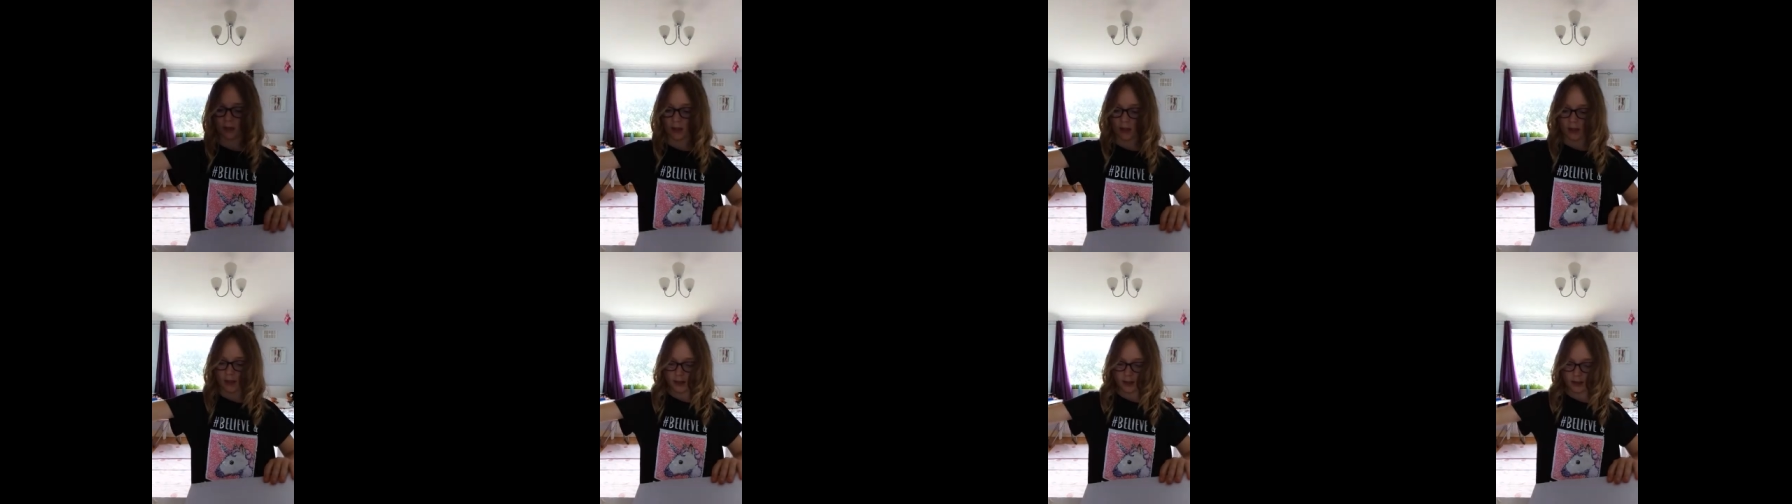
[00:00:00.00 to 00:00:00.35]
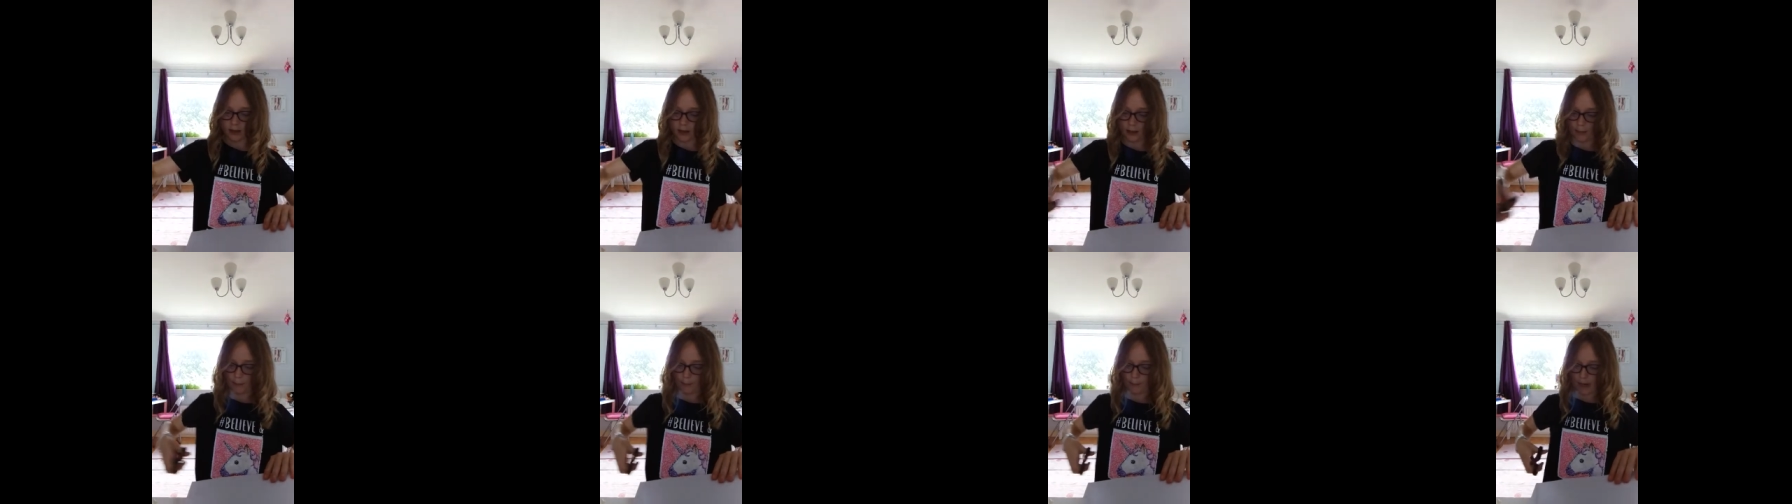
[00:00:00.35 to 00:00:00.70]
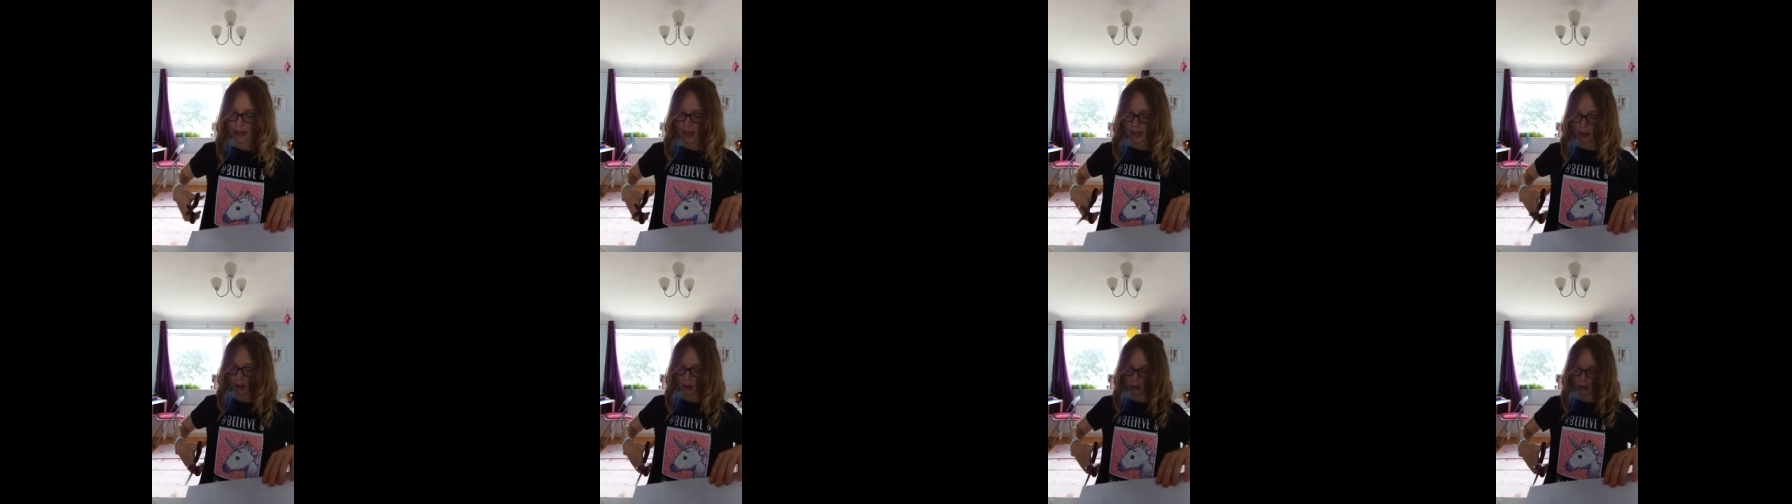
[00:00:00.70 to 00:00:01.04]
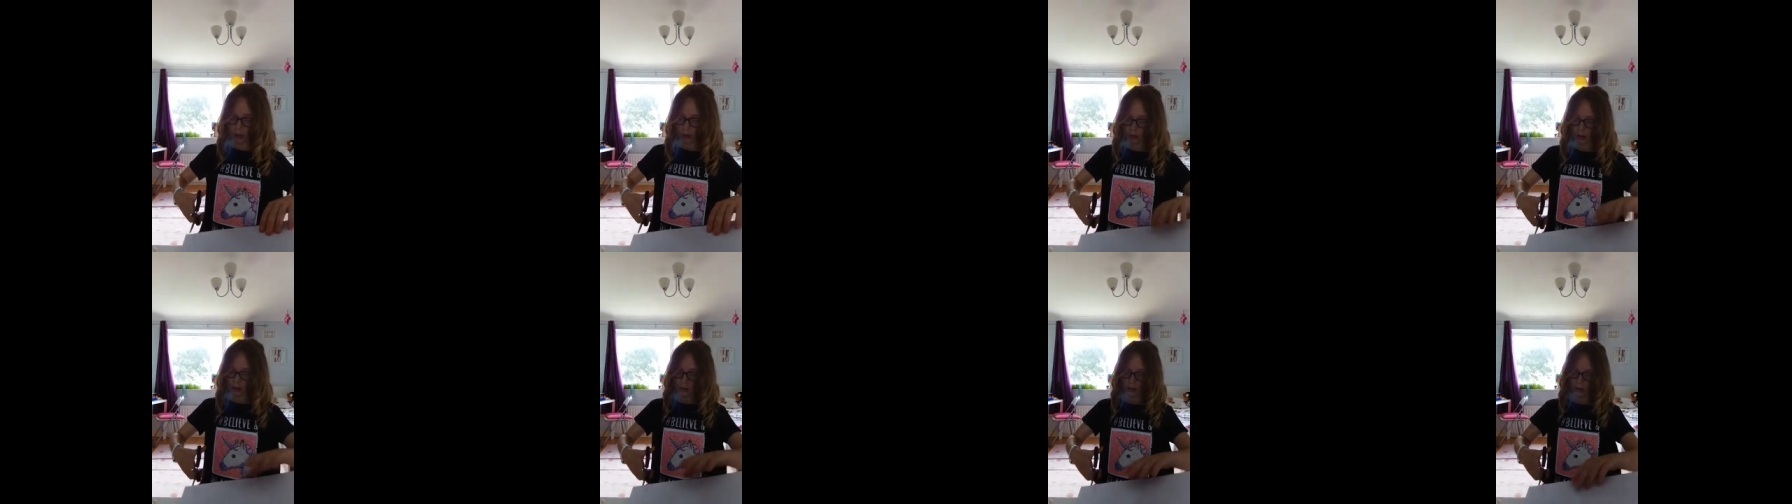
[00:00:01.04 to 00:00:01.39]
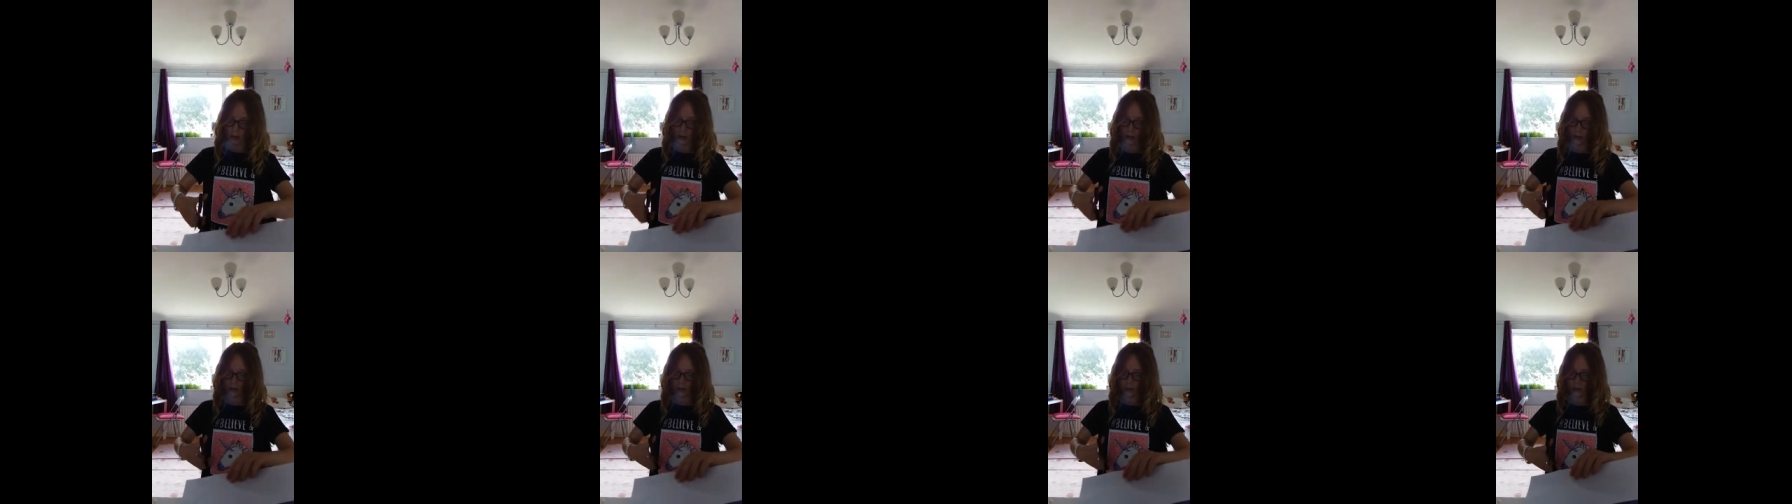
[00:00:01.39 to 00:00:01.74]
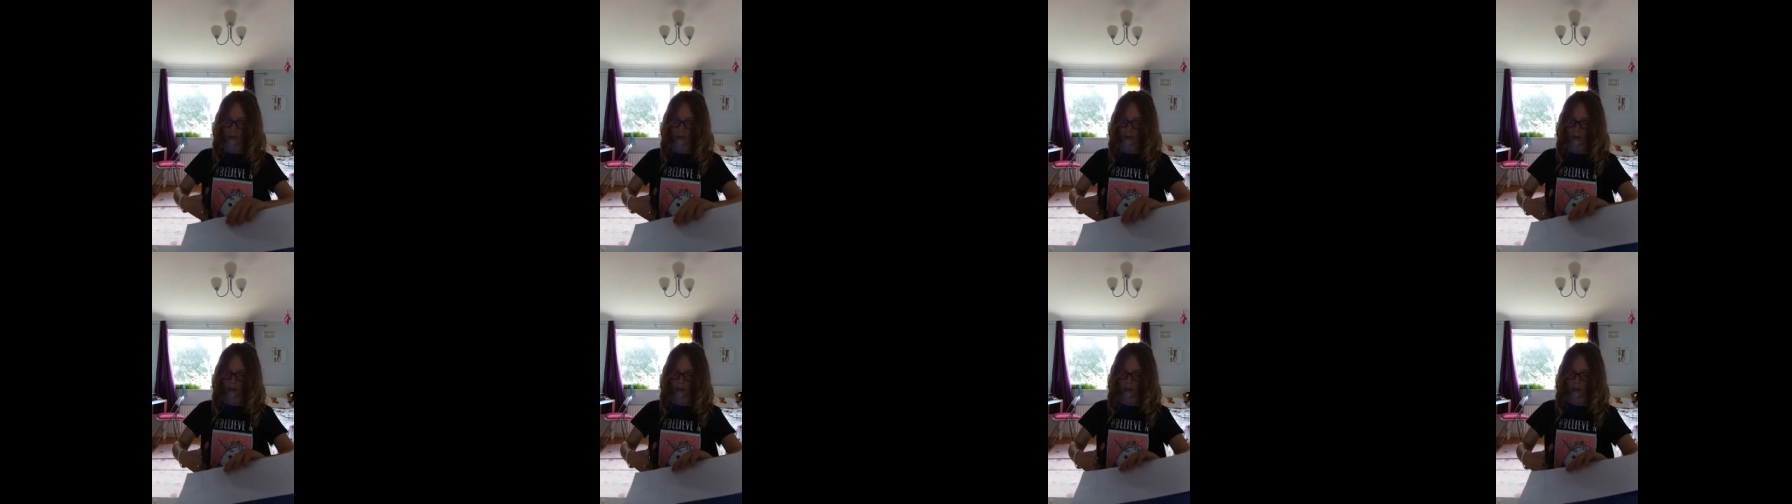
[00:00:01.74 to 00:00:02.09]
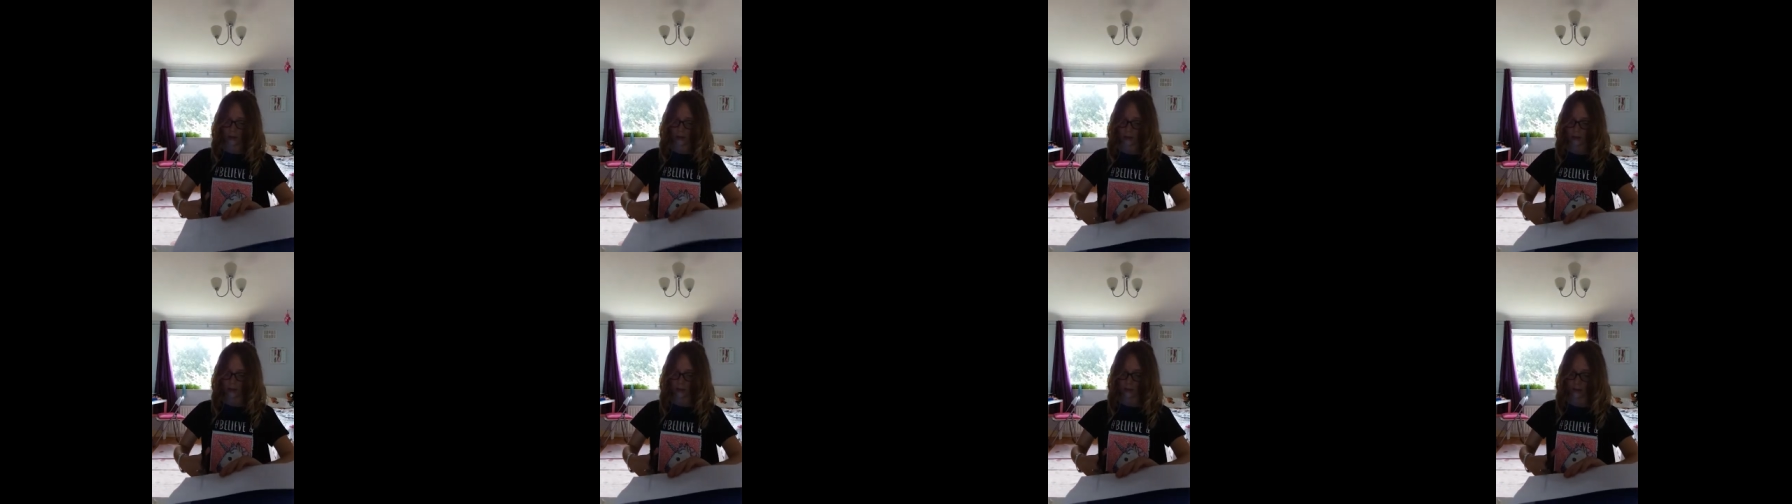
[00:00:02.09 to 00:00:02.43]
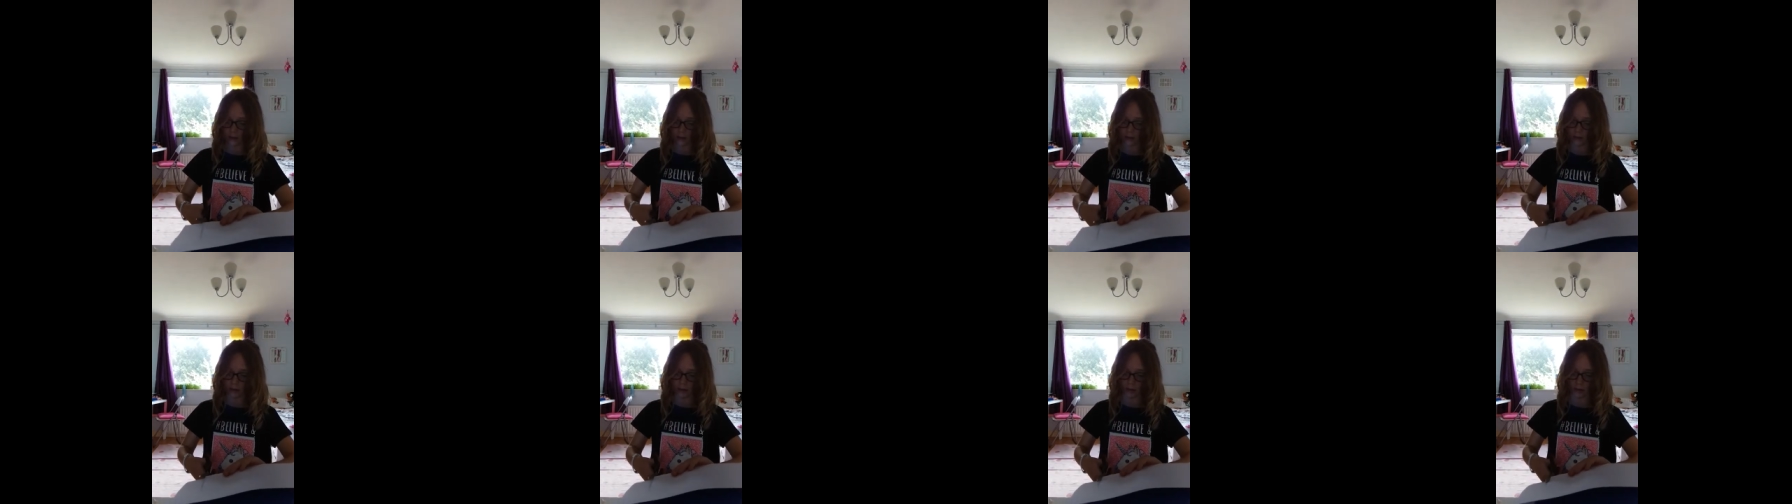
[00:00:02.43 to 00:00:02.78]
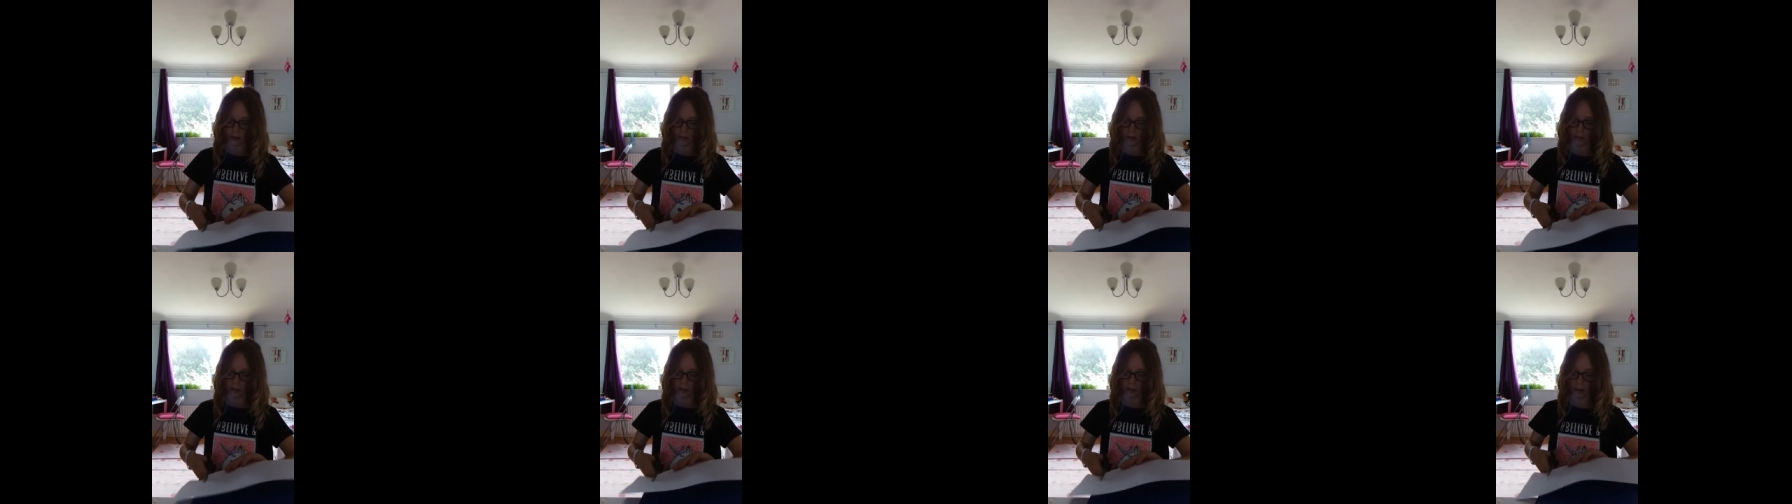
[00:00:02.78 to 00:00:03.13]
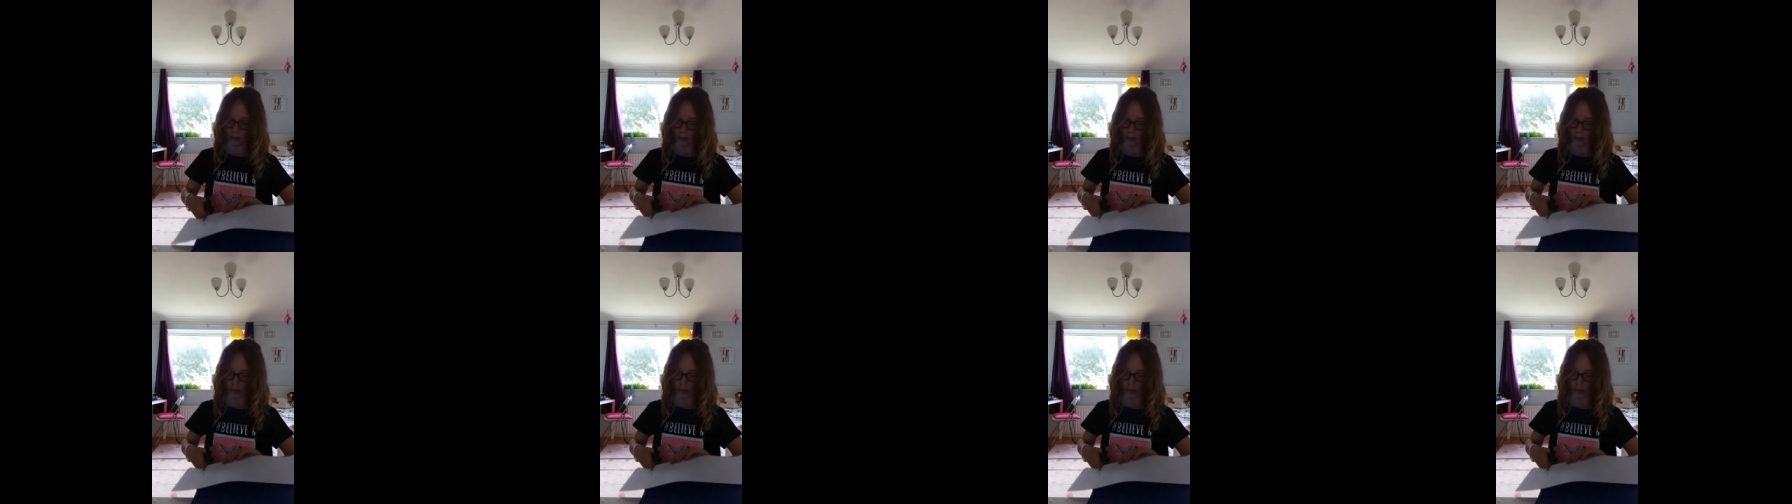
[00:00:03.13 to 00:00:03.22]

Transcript: it's a bit long. So I'm just going to